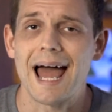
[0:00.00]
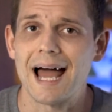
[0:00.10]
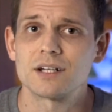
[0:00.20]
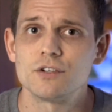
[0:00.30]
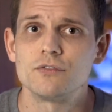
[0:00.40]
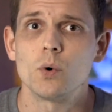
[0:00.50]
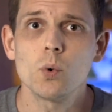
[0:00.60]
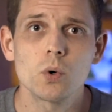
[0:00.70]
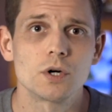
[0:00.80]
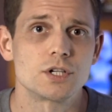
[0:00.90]
active,
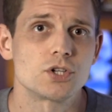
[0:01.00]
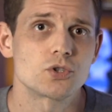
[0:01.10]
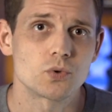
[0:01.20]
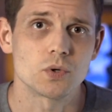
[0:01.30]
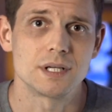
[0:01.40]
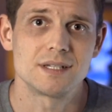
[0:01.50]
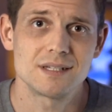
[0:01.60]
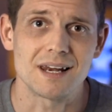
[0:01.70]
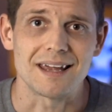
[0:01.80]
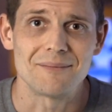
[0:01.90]
or destroyed
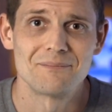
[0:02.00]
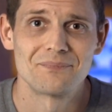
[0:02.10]
city.